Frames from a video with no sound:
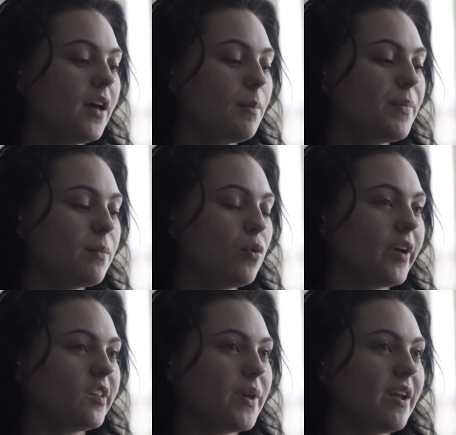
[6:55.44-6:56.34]
a bit more
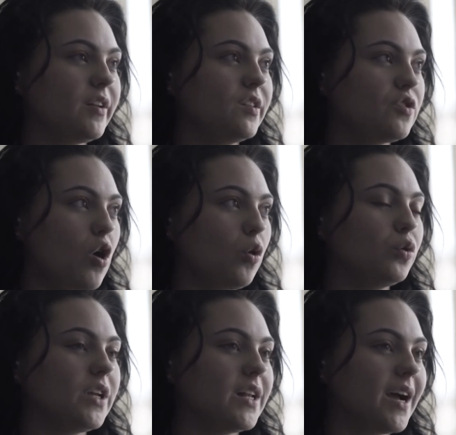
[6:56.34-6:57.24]
experience not
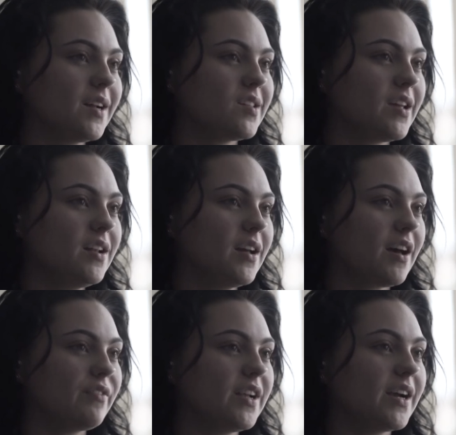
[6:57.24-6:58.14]
only in acting.
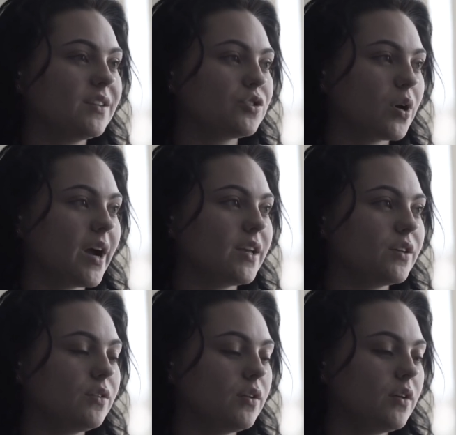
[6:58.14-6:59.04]
I think I'd try
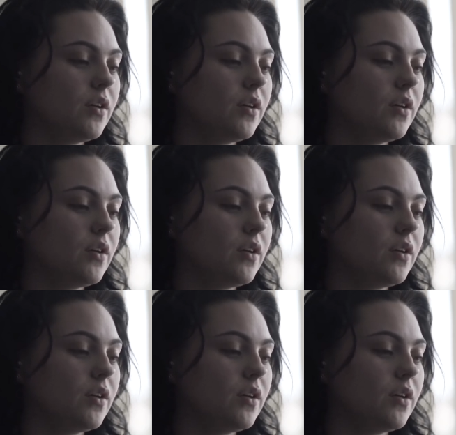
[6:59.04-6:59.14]
and